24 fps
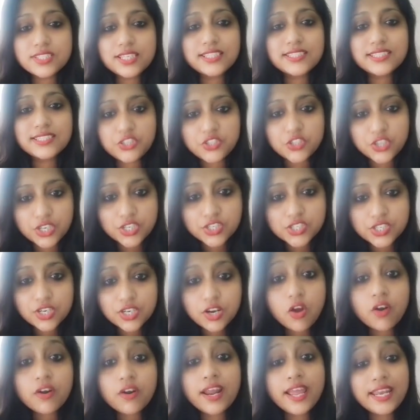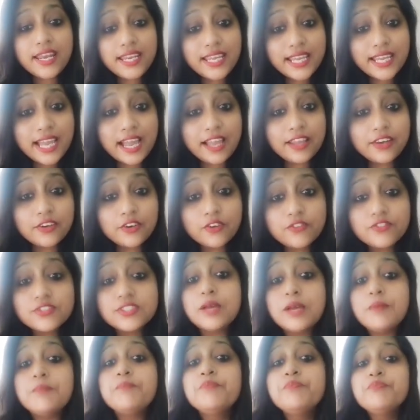suggestion or any kind of
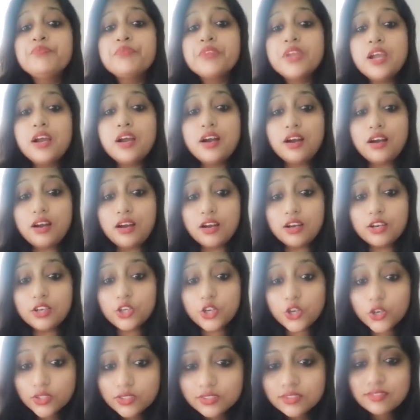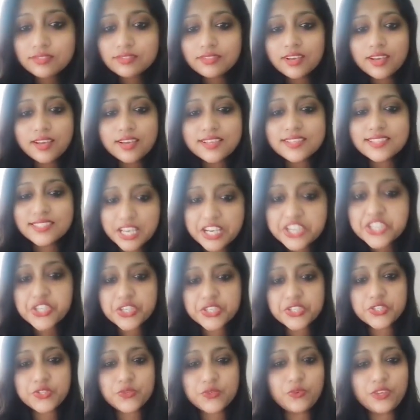some good
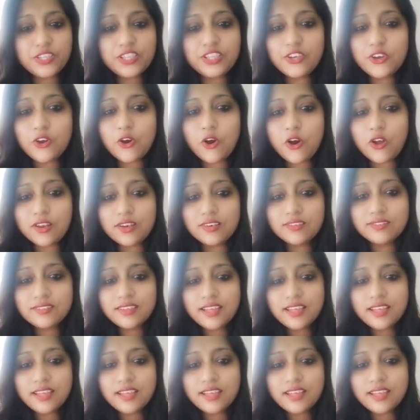sessions with you all.